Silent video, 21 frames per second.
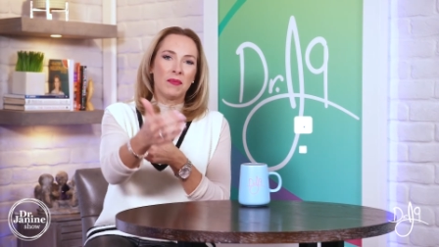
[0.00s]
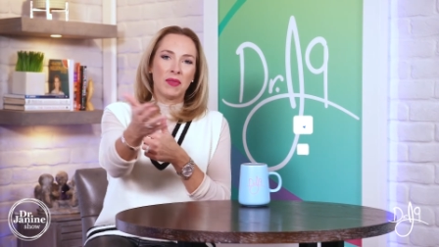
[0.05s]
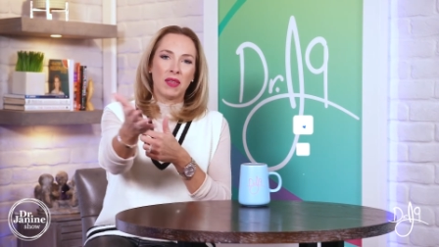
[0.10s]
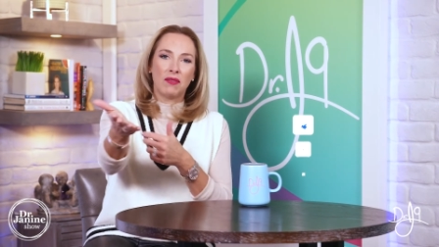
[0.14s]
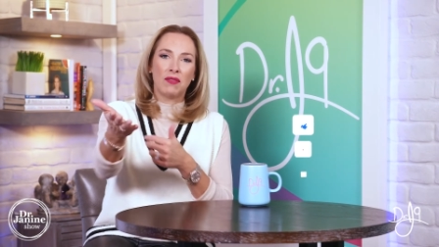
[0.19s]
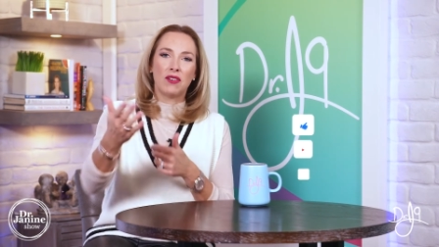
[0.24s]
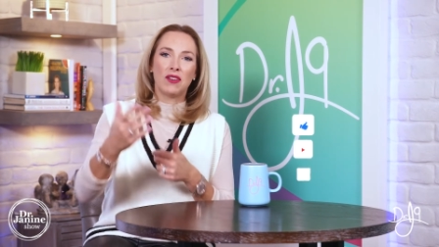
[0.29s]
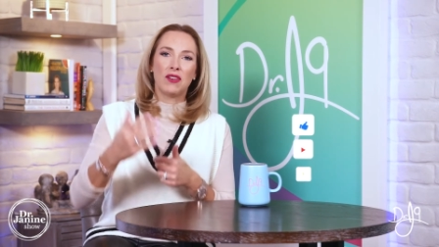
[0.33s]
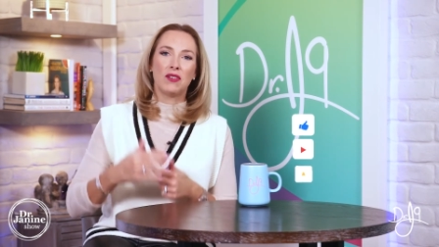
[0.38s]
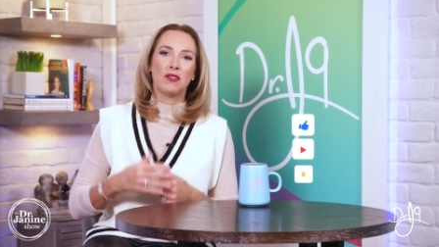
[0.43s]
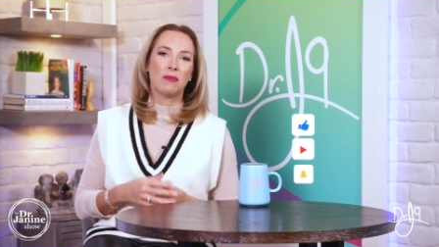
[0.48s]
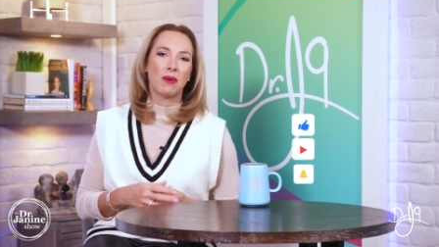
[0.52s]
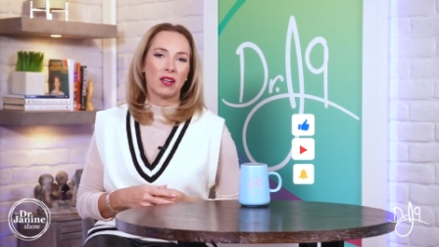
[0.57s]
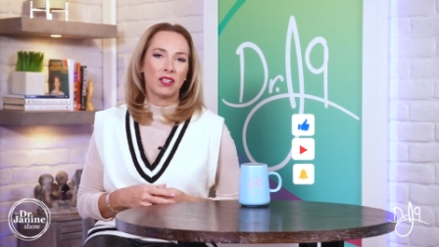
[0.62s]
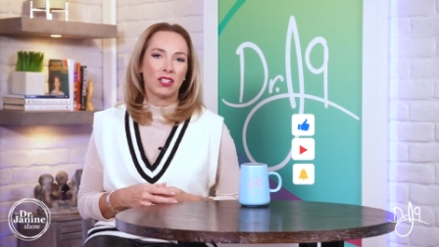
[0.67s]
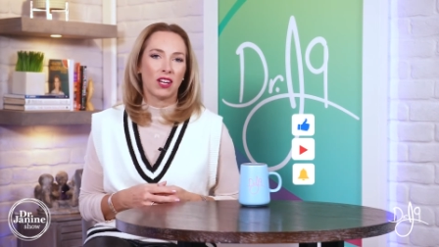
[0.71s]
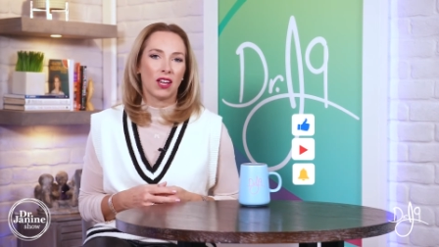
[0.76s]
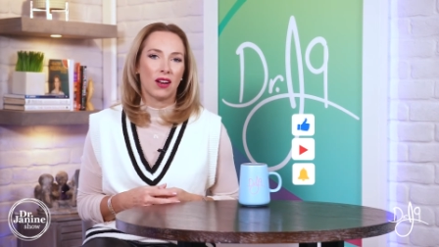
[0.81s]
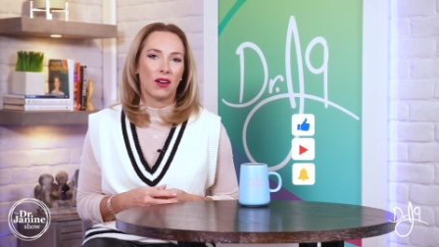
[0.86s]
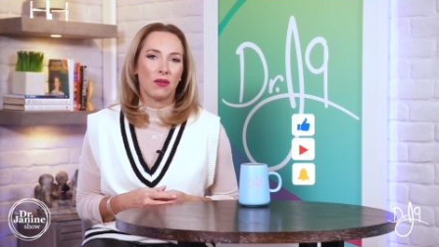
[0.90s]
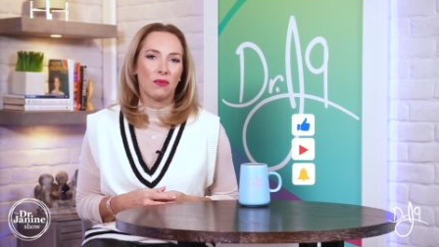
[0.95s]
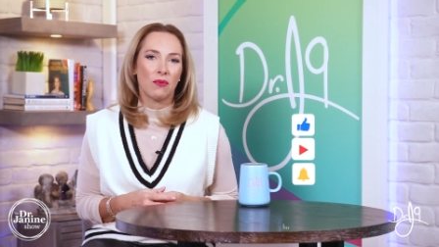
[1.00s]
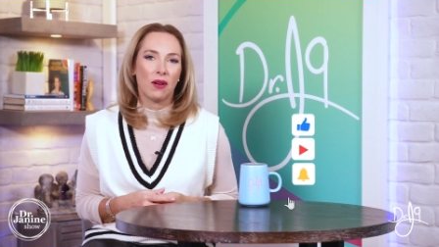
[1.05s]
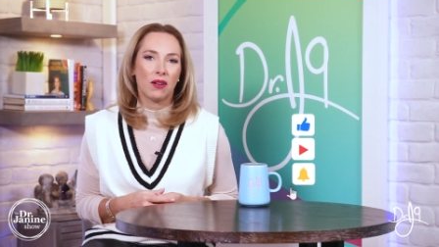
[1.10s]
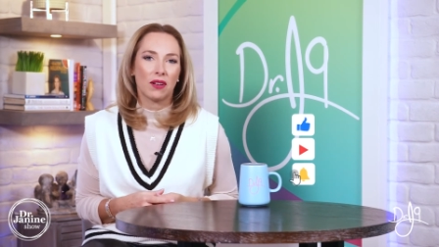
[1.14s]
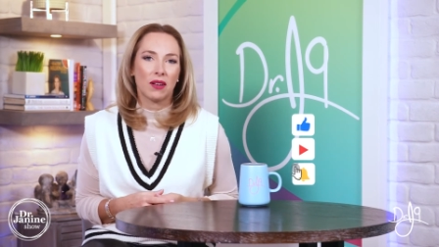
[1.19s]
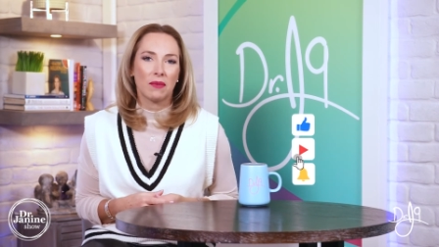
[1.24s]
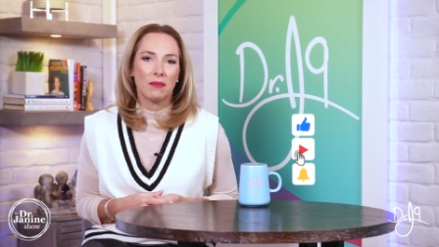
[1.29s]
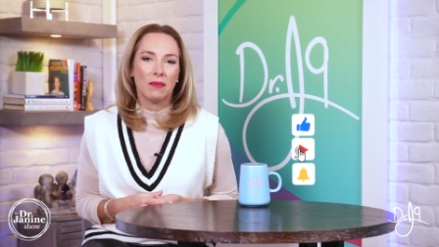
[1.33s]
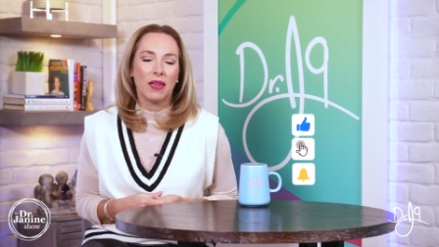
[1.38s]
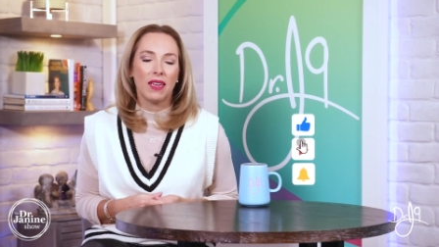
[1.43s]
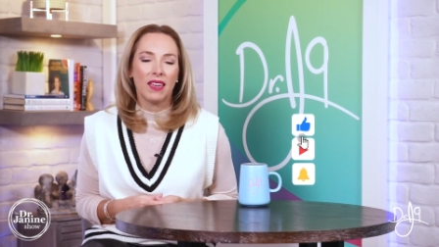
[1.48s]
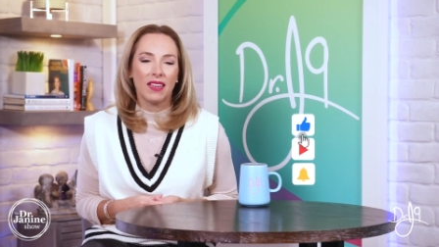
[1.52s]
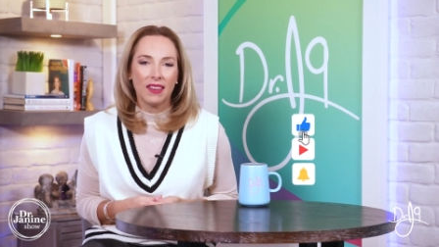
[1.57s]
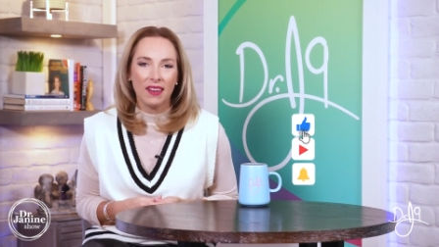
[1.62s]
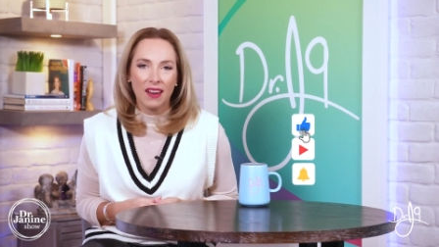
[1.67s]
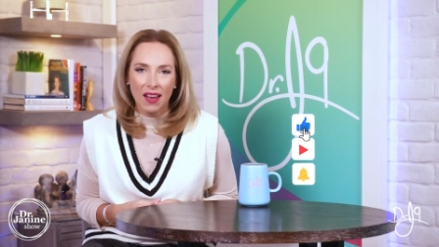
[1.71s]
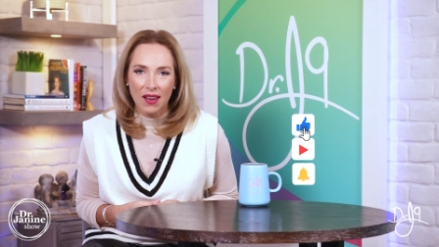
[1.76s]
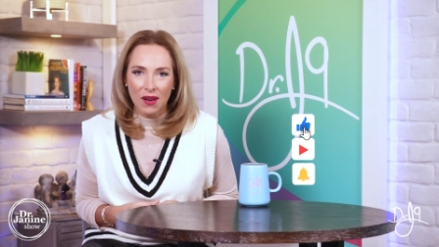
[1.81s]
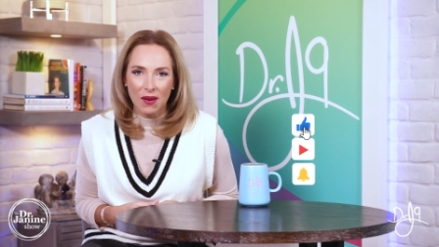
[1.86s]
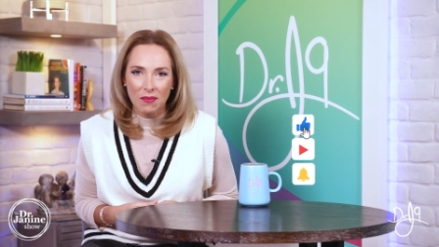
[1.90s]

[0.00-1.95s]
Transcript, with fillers: If you're new to my channel, welcome in. I